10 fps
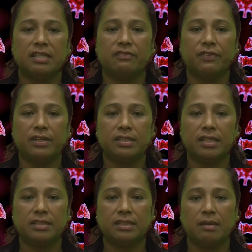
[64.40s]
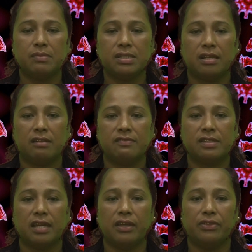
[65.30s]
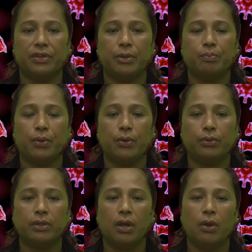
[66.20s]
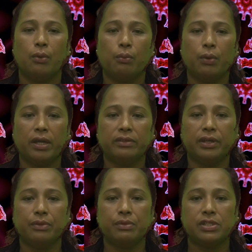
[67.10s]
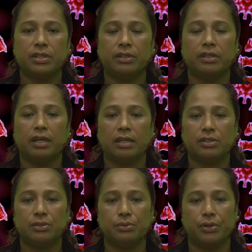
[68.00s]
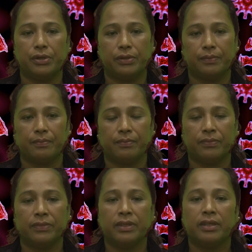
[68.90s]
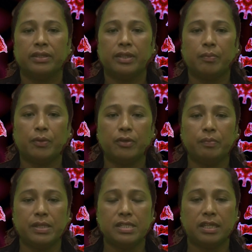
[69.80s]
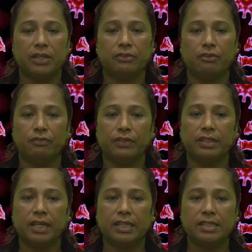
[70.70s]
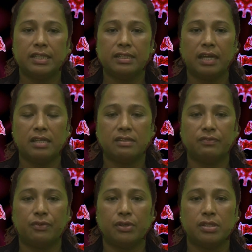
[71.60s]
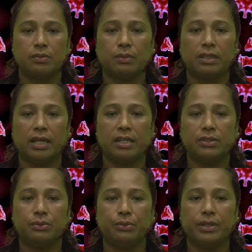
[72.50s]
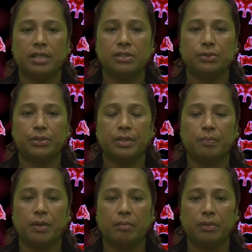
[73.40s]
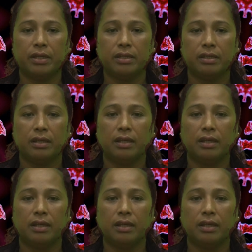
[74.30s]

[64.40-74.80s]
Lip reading: disinfecting themselves and their boat when they returned ashore. The Pohnpei State COVID-19 Task Force would like to reassure the public